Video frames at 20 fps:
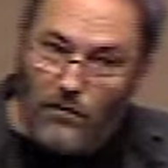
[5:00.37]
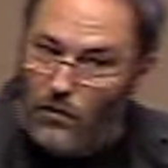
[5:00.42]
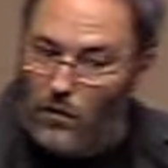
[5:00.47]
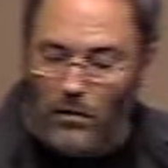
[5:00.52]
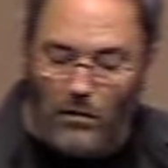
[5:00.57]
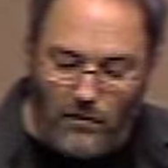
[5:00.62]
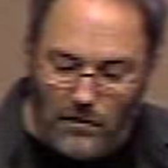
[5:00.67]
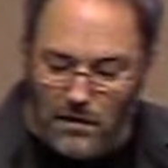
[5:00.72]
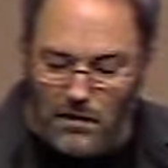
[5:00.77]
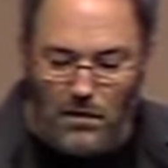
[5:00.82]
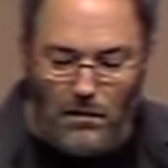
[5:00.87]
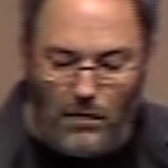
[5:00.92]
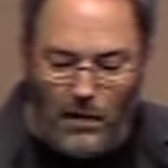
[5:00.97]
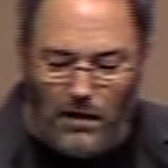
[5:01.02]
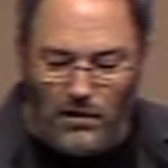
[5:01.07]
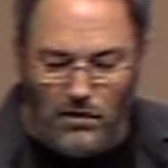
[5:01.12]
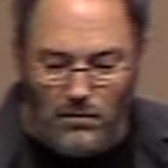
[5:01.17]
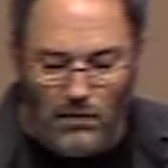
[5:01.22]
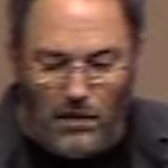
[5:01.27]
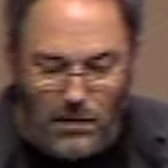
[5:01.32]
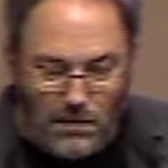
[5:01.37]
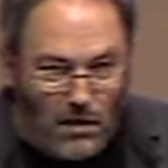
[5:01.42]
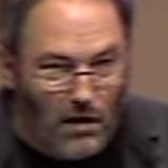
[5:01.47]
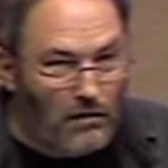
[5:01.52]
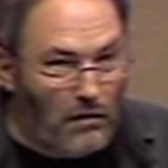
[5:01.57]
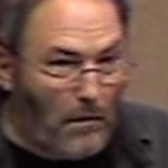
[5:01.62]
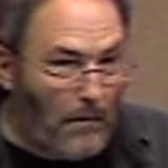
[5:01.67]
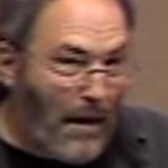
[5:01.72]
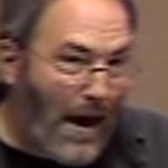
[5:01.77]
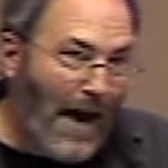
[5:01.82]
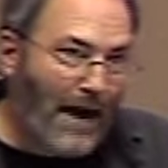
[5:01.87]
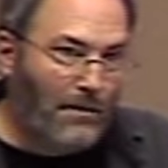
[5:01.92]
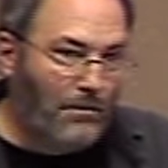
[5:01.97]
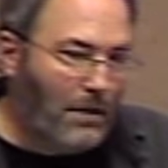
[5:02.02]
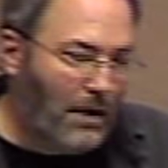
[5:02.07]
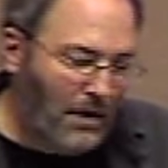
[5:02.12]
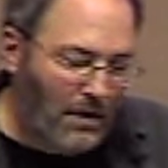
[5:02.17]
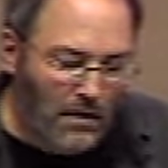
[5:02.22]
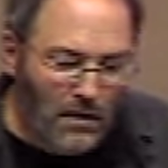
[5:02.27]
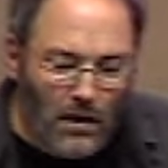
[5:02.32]
form of syncopation, but it's called the
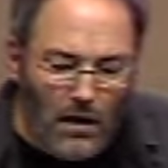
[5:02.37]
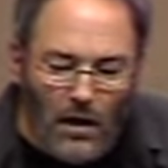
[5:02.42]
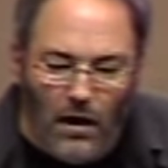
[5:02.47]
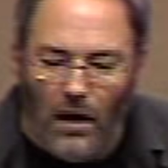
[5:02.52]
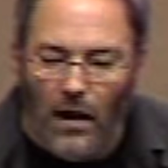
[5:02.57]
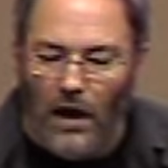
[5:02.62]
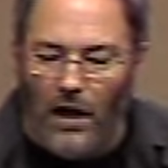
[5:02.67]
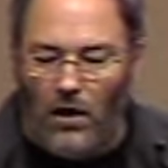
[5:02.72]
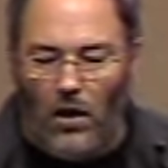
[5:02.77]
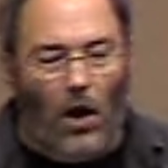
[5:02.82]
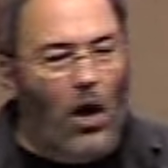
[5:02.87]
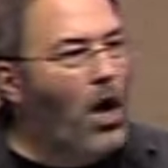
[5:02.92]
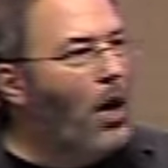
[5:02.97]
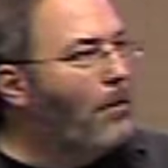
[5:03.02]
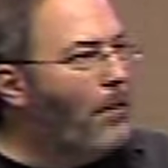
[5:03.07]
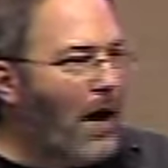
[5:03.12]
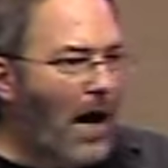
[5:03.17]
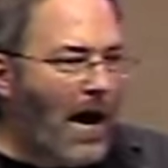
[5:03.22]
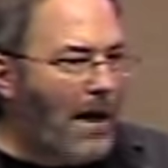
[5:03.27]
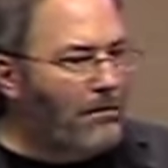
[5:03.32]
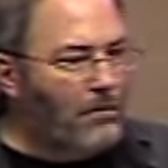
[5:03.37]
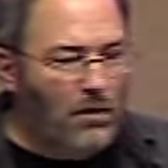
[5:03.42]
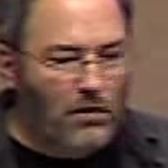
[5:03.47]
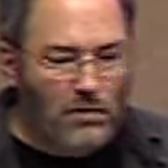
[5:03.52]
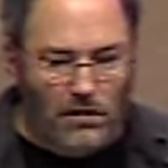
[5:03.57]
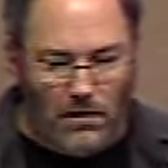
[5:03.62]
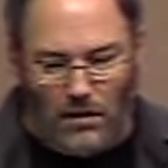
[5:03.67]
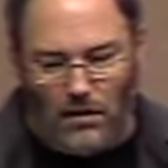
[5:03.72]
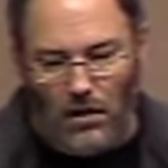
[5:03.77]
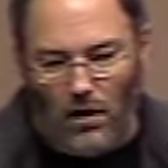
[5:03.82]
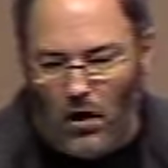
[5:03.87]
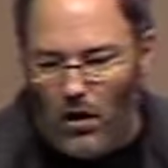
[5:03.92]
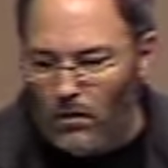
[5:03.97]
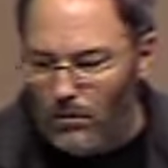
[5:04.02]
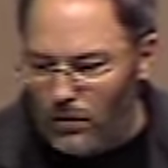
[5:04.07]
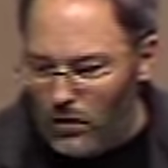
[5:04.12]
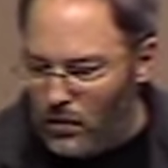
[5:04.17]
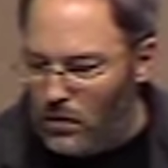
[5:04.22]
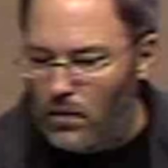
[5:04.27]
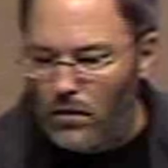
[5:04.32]
backbeat. In all pop music, all
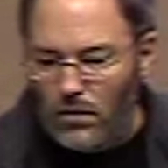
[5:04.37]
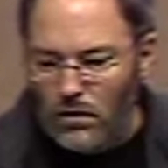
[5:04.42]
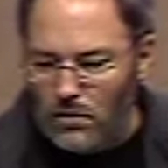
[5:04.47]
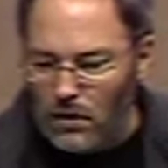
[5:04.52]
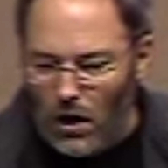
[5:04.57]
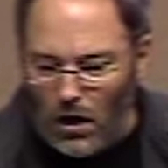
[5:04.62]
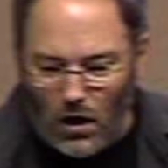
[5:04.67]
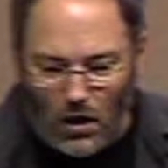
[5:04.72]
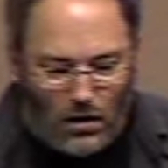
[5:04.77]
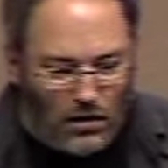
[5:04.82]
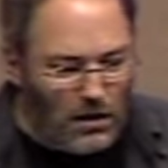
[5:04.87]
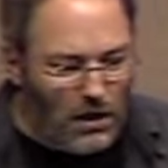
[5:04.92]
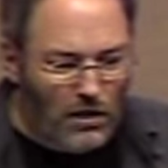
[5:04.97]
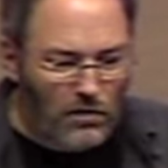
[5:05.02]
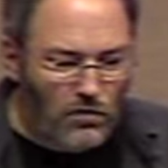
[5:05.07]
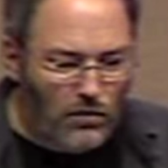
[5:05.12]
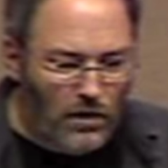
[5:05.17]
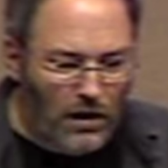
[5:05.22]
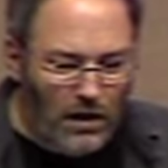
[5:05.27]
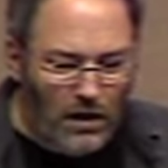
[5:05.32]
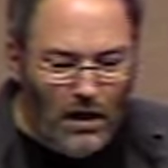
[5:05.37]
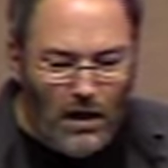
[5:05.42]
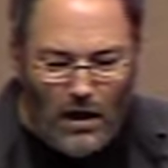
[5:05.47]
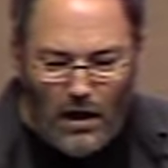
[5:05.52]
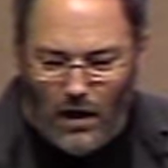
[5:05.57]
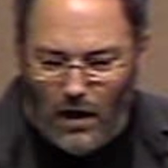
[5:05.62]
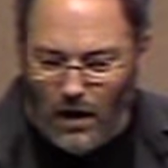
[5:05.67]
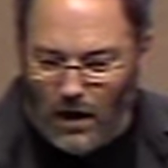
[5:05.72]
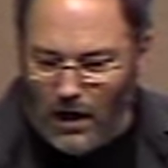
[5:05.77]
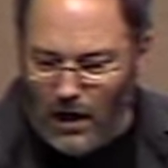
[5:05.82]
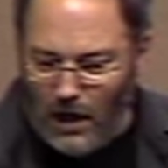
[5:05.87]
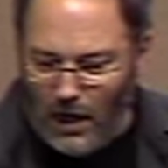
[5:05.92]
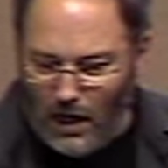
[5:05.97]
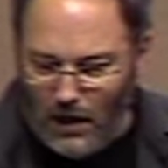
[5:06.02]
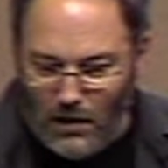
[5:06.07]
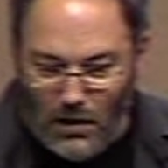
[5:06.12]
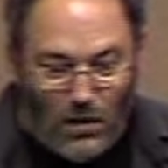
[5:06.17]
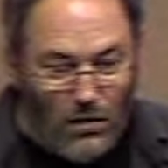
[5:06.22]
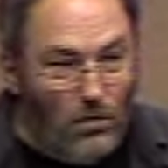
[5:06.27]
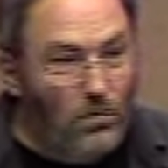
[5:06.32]
blues, all country,
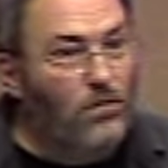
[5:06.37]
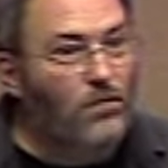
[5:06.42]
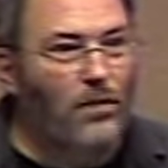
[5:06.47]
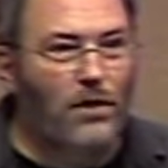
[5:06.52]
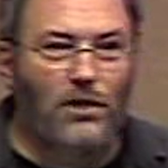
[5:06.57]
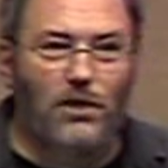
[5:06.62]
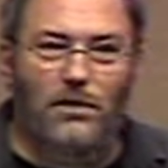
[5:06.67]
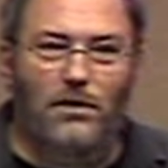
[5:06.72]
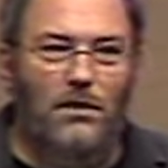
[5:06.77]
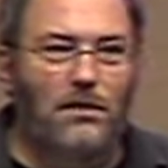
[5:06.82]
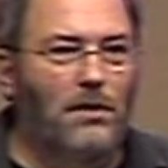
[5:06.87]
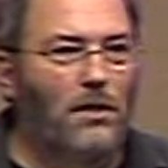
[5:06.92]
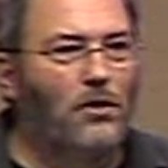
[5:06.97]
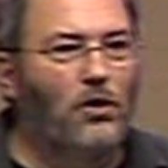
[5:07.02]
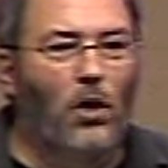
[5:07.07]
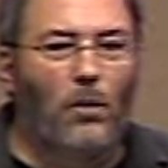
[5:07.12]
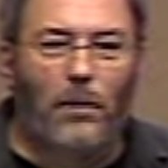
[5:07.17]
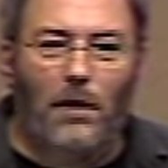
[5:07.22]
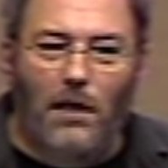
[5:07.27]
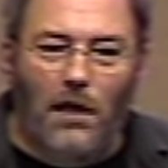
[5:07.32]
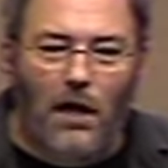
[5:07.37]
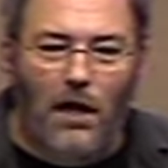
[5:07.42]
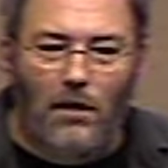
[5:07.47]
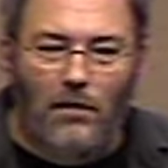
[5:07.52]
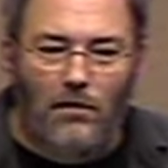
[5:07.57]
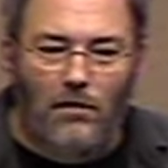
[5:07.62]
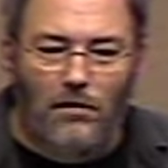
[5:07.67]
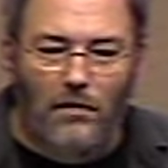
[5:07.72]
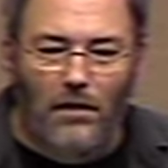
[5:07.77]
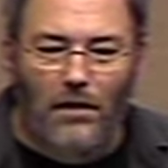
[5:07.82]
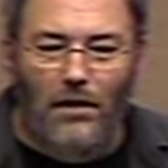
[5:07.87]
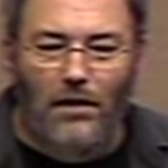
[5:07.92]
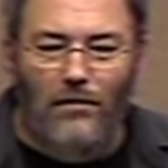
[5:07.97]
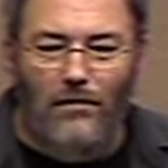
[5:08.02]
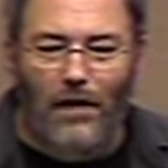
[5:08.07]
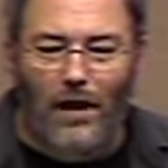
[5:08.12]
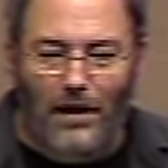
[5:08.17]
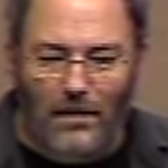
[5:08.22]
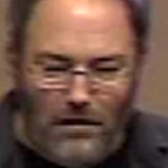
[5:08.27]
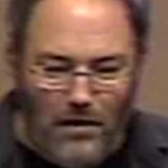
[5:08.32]
we just listen to Toby Keith,
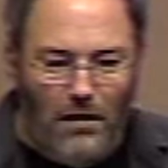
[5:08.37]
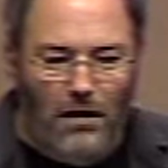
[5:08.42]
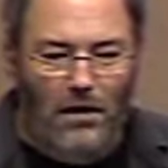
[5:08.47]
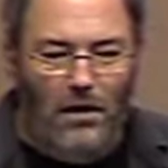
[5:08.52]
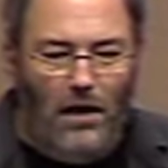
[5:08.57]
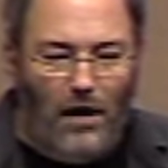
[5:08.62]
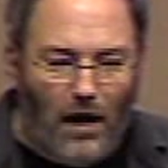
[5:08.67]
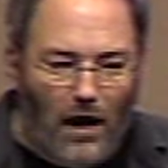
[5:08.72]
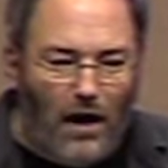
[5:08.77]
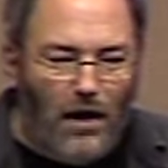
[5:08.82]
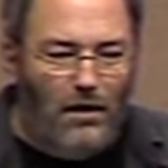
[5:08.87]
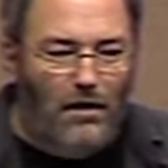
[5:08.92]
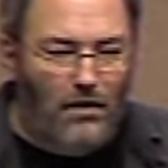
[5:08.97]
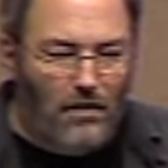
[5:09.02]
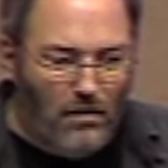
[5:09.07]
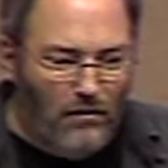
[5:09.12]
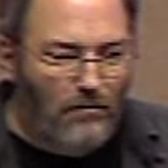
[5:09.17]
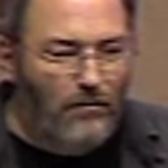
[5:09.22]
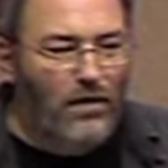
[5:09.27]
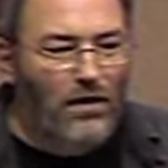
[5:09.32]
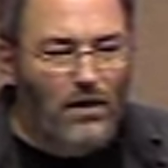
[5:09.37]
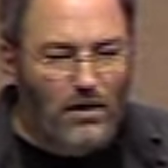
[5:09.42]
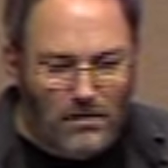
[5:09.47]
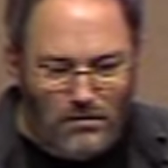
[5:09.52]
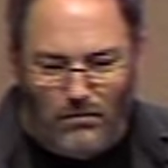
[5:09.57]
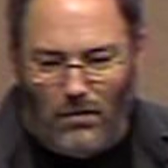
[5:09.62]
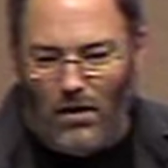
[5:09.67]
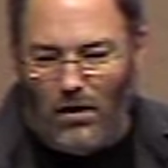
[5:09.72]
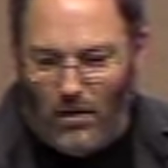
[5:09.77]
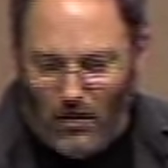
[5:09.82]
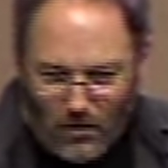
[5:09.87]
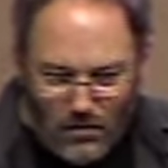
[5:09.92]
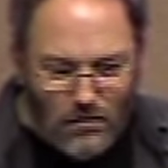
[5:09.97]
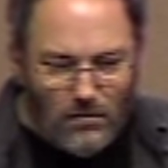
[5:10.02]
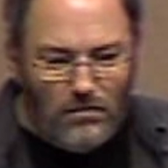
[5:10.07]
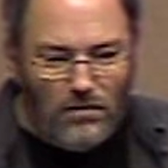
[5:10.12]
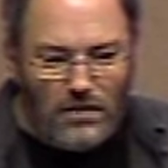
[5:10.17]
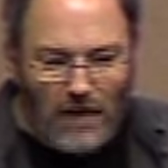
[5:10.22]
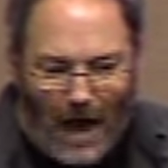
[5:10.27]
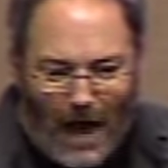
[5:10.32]
right? I love this
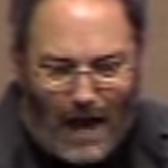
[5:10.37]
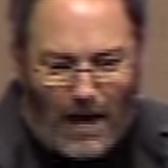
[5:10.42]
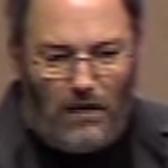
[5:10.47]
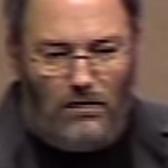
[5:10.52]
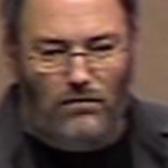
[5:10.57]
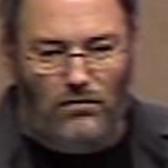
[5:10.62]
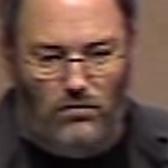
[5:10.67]
barn, cack,